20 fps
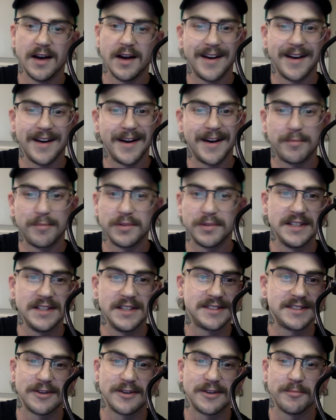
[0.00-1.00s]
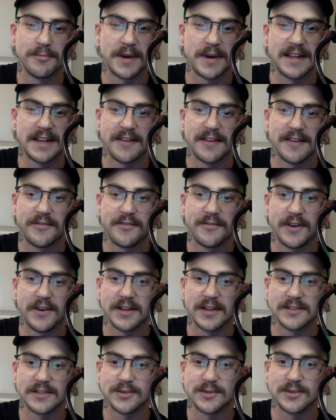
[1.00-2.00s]
Police don't buy that fucking
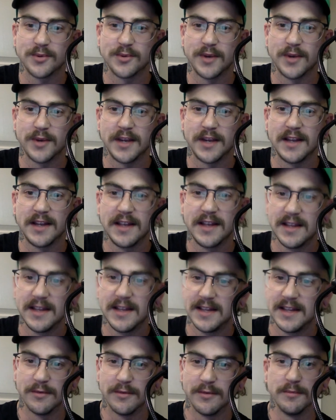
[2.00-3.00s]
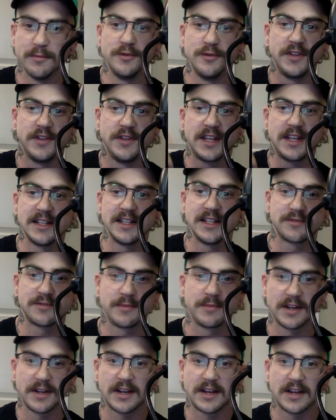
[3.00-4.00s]
story. They remove the kids from
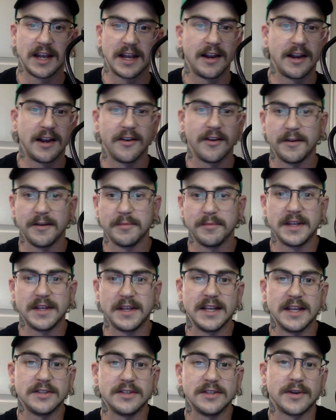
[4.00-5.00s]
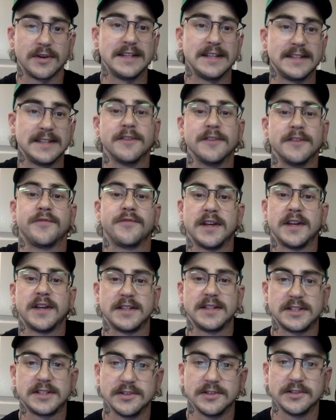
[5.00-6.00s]
their care and begin to identify the
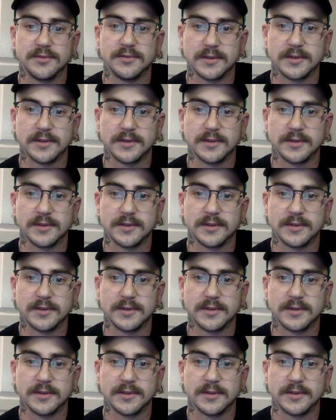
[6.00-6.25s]
children.